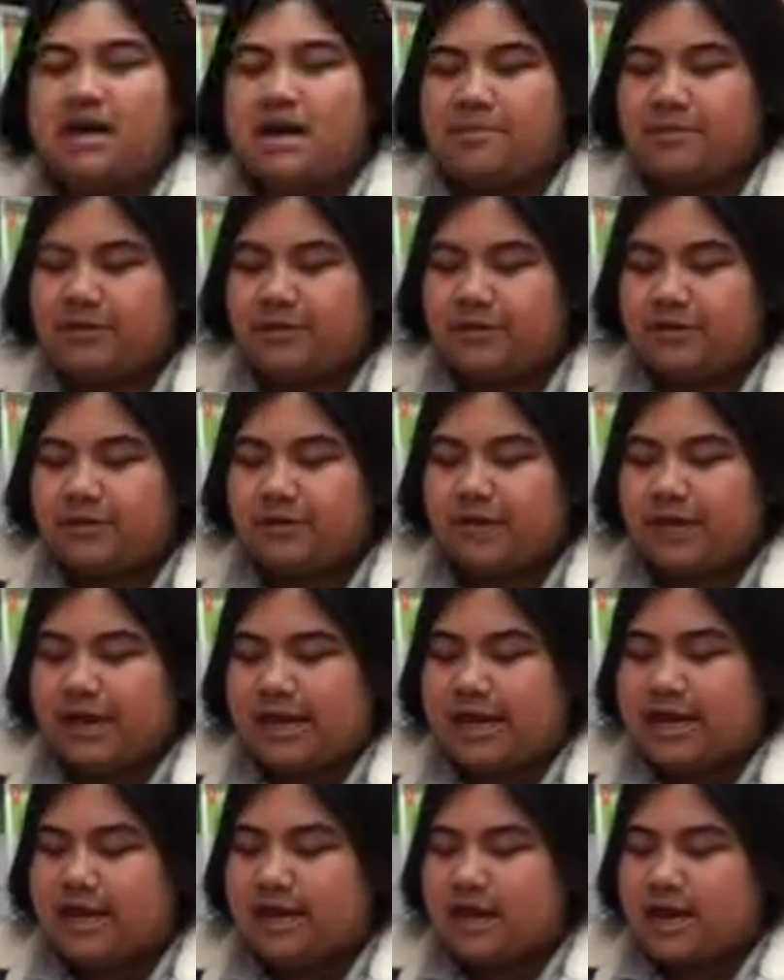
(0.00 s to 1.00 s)
I'm in the
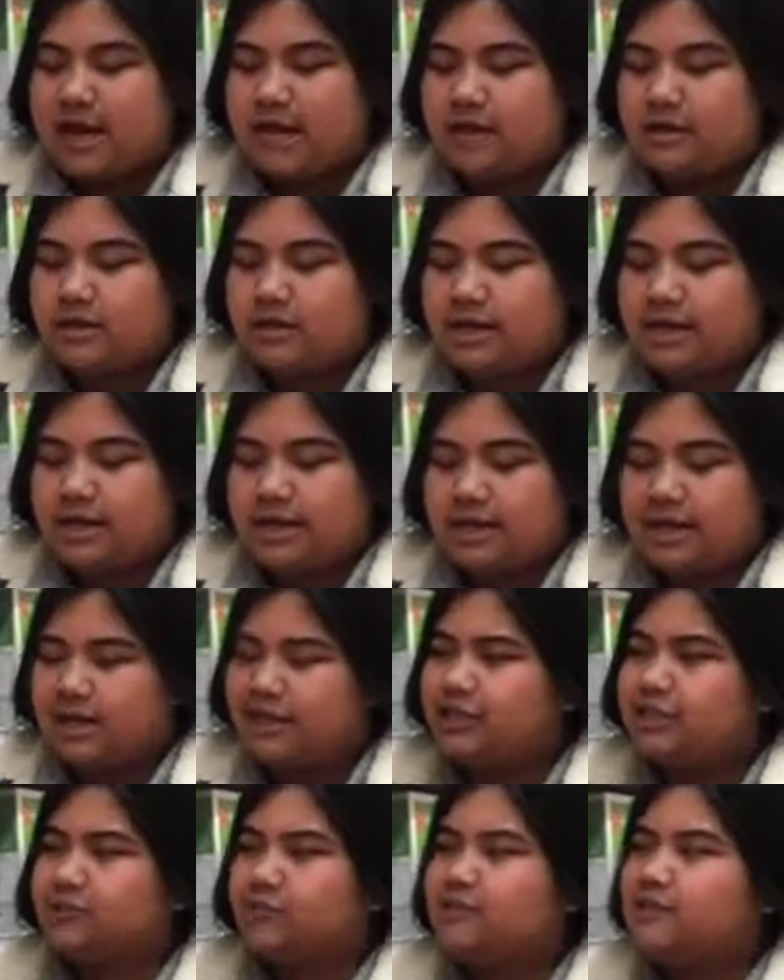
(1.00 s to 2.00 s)
organic aisle and I
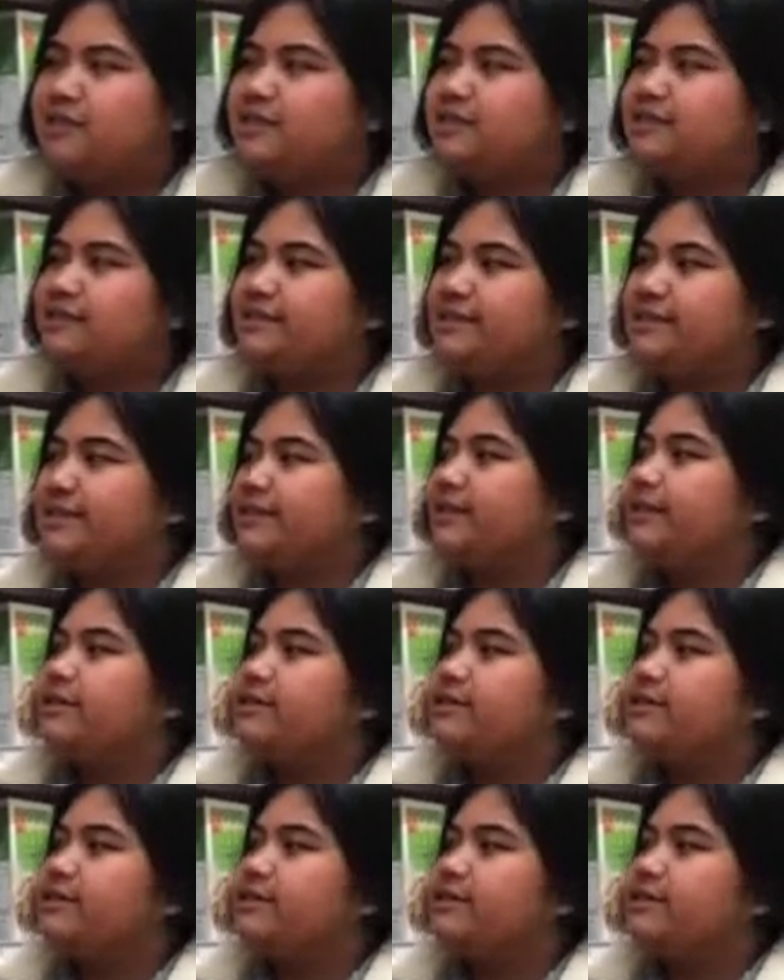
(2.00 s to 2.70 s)
just want to see